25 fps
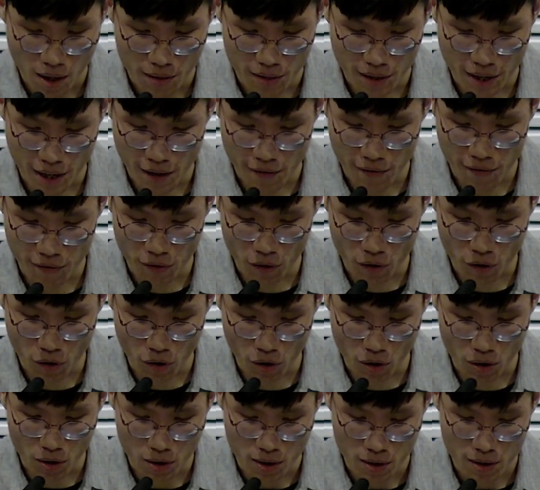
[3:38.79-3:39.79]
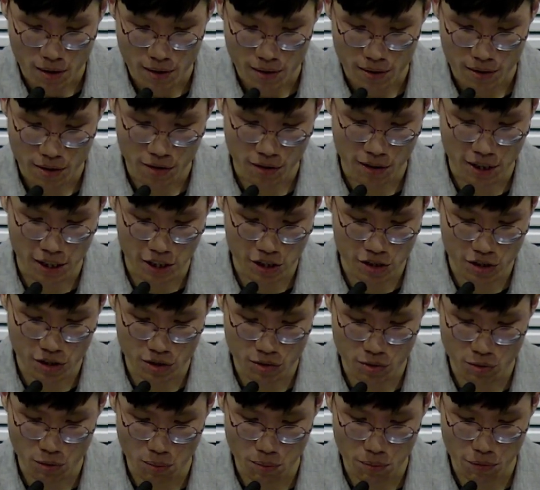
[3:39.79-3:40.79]
Therefore, the
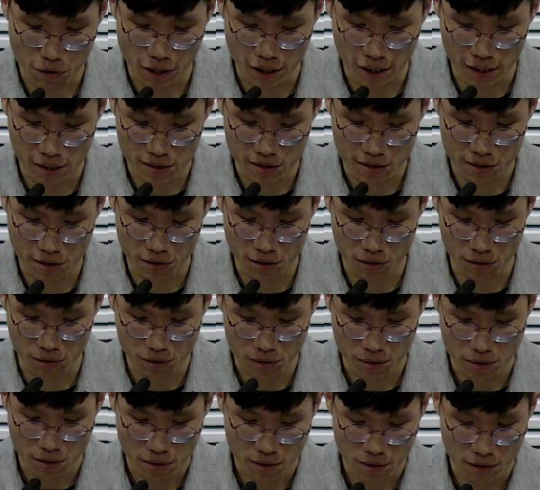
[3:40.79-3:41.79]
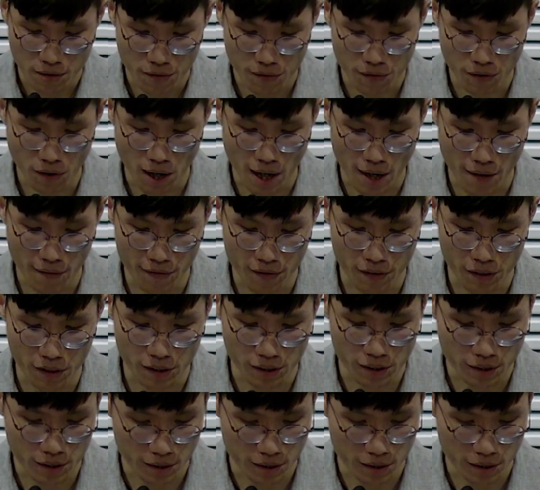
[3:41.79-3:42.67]
nations will praise you forever